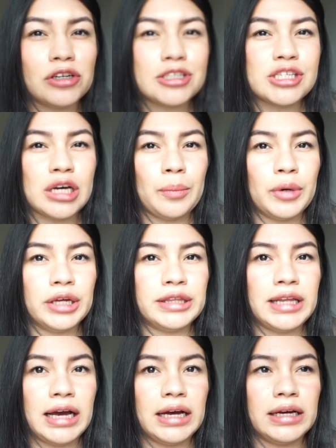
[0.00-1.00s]
you're someone
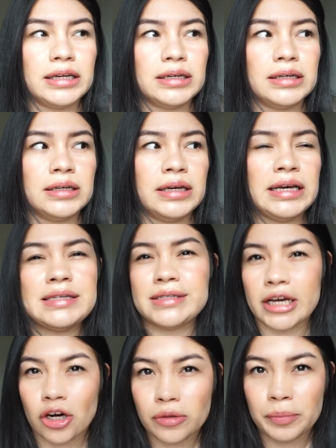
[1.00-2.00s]
that is
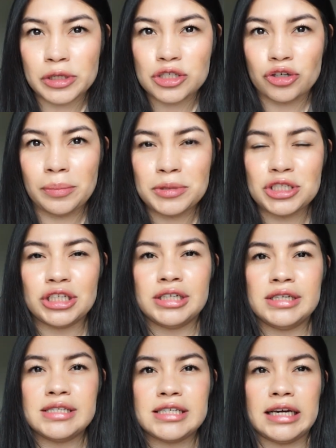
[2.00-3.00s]
like on
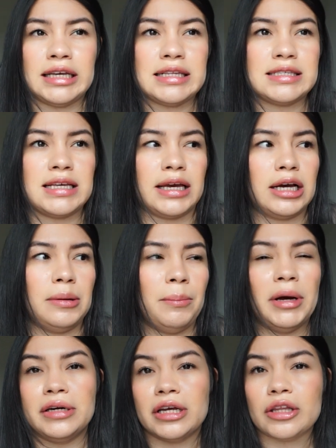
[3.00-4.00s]
prescriptions and needs like a
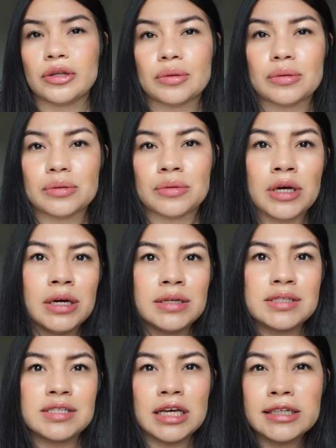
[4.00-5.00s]
Monday through
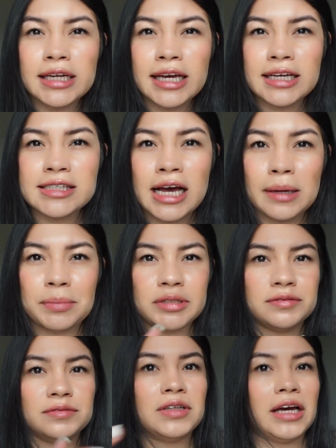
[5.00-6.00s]
Sunday type
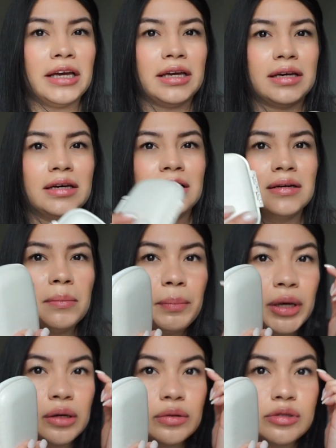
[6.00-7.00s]
of like
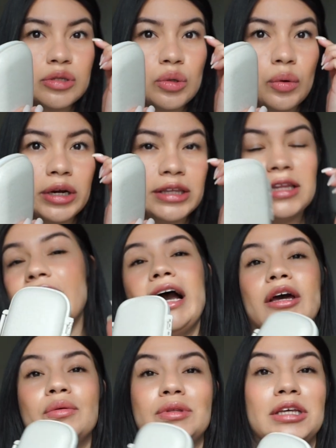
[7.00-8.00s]
pill storing thing,
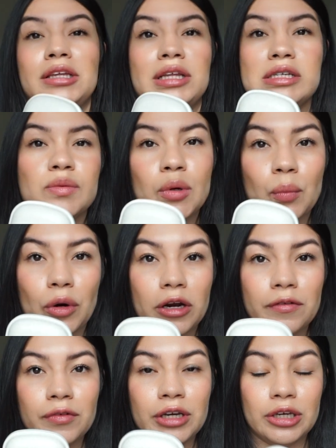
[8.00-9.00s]
I don't think this would
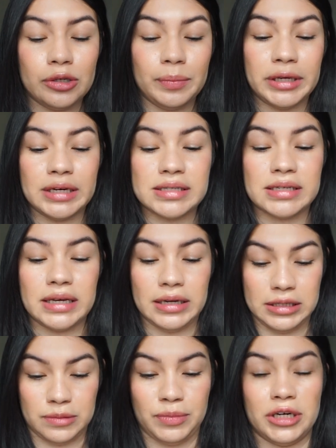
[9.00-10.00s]
work for you because it
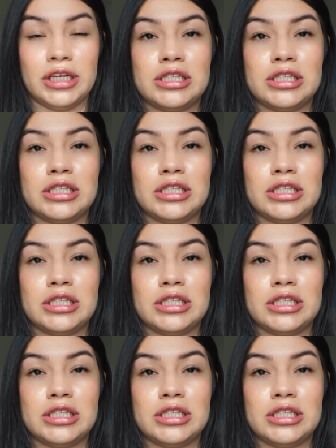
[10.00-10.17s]
is pretty